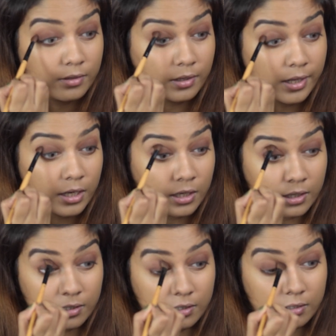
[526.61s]
like
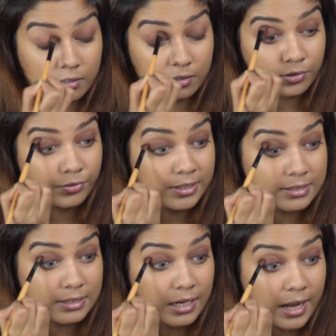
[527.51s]

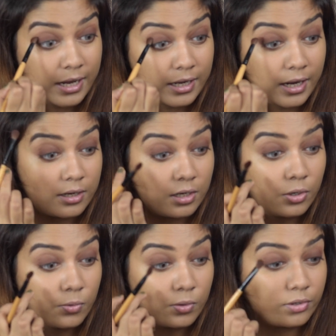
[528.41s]
crease line and
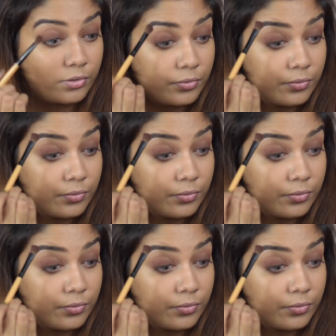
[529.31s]
lower.